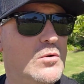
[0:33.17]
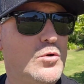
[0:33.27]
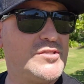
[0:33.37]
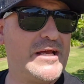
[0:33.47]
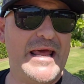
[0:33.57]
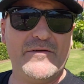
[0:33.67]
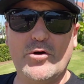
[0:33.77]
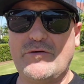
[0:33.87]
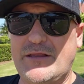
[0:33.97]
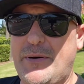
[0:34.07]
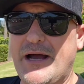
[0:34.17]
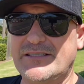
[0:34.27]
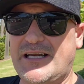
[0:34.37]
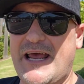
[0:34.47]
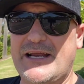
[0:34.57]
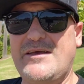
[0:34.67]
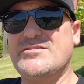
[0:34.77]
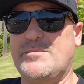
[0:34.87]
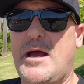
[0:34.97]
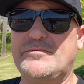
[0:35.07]
We're also gonna have a look around the park today and give you
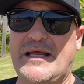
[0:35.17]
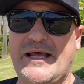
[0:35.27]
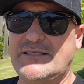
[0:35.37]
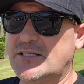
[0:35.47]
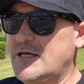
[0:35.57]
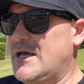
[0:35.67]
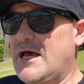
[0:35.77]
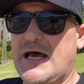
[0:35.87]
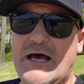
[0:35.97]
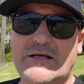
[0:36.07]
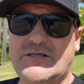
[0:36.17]
some updates uh,